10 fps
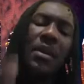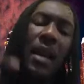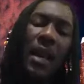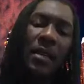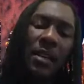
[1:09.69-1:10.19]
I
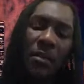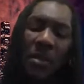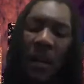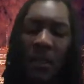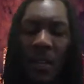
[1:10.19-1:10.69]
like to hear what
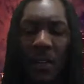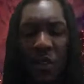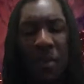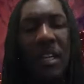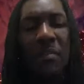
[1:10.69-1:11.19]
y'all say too.
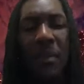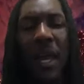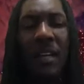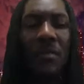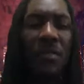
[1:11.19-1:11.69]
But let's
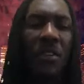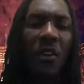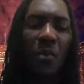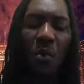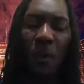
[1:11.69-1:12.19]
blast on Sio
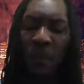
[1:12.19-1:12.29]
Moore.